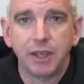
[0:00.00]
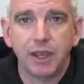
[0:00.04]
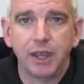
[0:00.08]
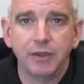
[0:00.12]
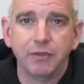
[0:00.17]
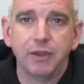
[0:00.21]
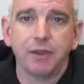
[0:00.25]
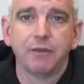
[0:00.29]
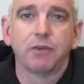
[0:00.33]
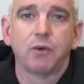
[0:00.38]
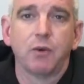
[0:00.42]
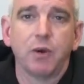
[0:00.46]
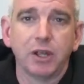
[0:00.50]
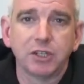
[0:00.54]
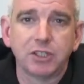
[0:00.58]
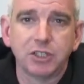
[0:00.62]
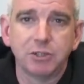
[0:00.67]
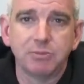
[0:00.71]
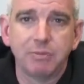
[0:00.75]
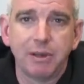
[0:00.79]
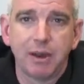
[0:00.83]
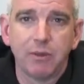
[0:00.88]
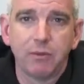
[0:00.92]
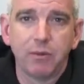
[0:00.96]
If you have a
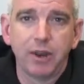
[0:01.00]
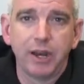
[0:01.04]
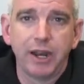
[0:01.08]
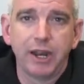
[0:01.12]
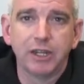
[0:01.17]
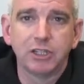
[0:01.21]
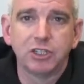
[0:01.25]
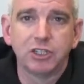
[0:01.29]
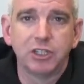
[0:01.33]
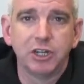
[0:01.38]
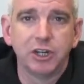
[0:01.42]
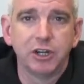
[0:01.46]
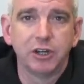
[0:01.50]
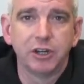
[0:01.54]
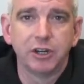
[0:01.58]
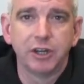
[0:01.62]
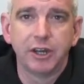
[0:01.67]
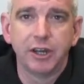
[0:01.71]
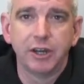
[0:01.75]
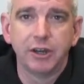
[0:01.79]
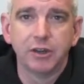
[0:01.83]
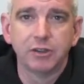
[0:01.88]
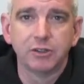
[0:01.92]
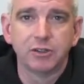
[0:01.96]
question about Redhead steering
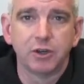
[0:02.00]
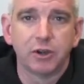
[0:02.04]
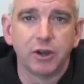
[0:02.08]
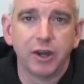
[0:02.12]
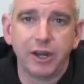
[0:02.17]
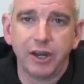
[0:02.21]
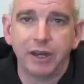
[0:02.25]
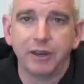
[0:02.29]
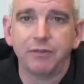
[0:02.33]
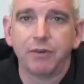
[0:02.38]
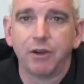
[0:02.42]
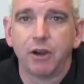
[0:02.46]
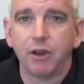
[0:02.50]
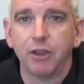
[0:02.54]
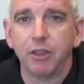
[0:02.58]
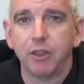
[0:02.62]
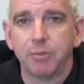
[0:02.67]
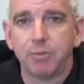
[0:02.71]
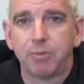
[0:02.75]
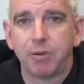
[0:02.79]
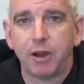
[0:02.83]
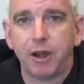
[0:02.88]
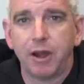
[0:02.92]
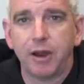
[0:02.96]
gears or any of our
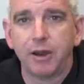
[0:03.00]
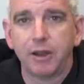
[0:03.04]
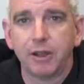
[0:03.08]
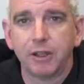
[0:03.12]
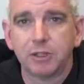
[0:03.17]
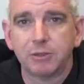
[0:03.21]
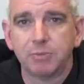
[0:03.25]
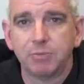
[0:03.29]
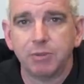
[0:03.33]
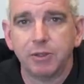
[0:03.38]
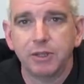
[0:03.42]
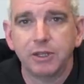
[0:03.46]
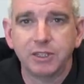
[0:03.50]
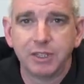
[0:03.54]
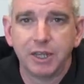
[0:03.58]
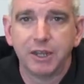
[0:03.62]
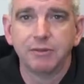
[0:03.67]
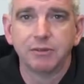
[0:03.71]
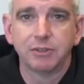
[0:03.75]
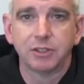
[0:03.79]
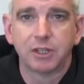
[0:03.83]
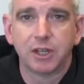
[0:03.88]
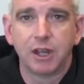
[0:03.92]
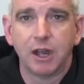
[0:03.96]
other products, please
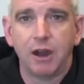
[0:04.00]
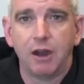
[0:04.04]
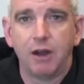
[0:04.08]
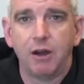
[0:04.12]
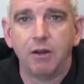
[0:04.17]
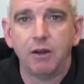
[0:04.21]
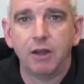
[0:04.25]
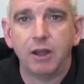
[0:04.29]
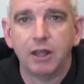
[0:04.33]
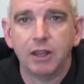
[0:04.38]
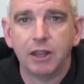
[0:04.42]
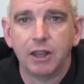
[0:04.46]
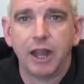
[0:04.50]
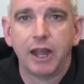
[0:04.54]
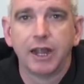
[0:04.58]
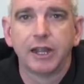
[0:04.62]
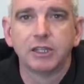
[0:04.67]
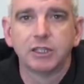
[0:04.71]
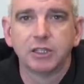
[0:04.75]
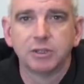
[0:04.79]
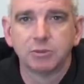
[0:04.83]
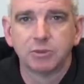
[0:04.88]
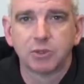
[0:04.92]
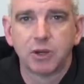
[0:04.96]
give us a call. Like
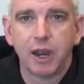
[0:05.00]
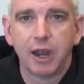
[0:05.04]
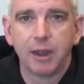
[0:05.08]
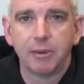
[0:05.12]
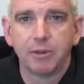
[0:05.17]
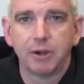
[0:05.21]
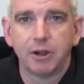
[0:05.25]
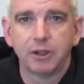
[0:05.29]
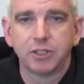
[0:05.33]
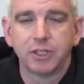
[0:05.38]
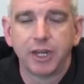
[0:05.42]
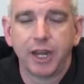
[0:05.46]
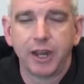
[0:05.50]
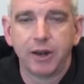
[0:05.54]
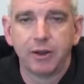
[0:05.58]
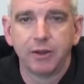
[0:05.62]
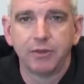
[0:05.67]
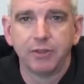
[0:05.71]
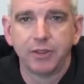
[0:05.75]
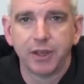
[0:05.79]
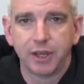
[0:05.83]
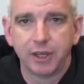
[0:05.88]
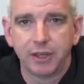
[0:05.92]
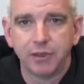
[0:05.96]
and subscribe to our
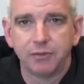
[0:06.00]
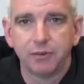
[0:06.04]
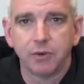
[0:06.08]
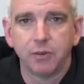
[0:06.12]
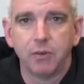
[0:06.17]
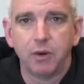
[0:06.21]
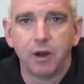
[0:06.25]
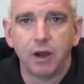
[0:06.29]
channel and thank you for